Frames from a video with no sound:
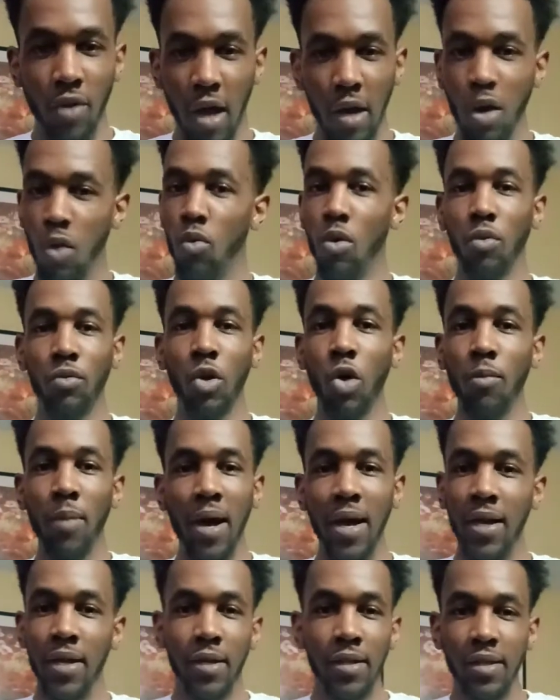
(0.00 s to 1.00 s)
I don't want
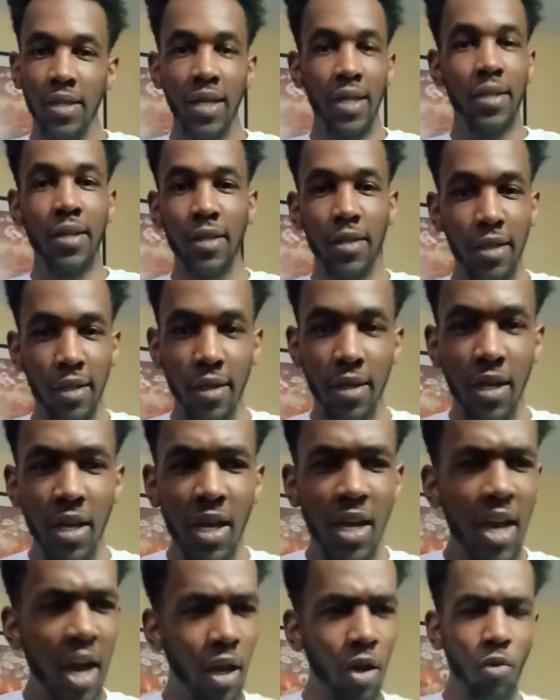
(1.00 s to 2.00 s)
nobody to think that
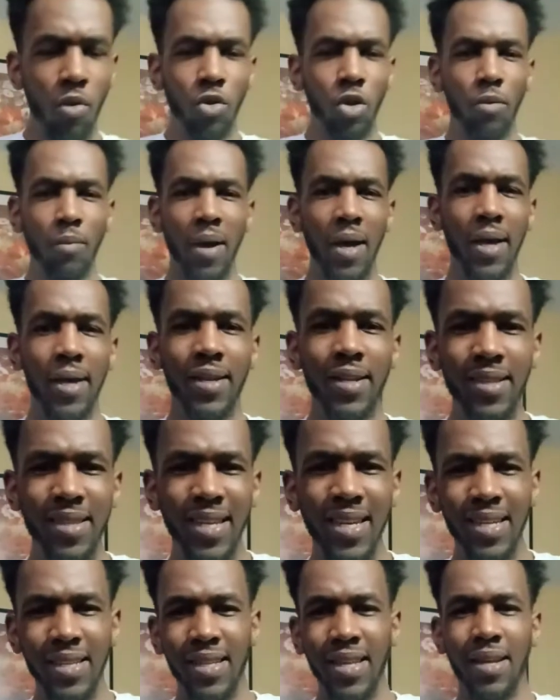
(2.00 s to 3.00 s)

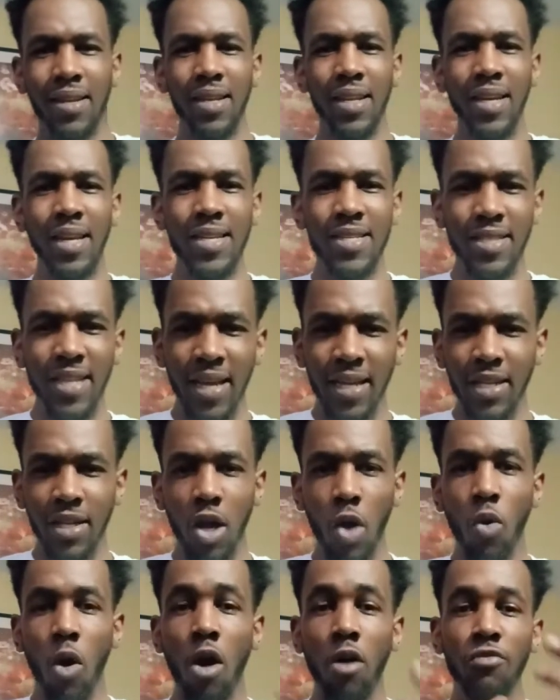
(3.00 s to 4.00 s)
niggas that
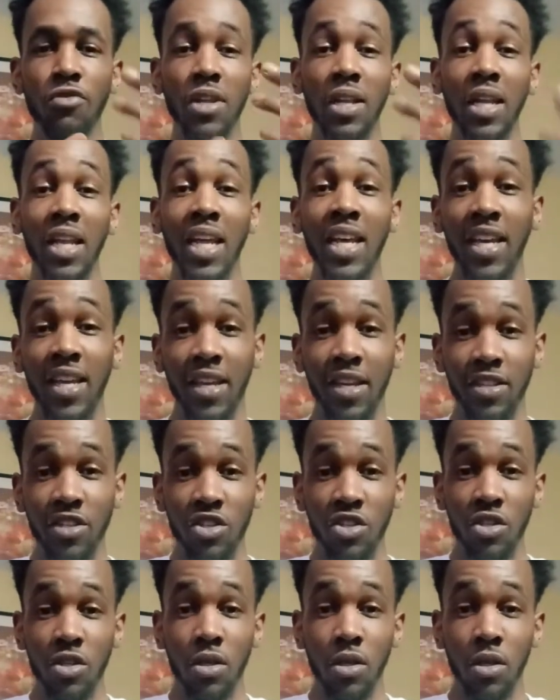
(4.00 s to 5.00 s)
go off the ledge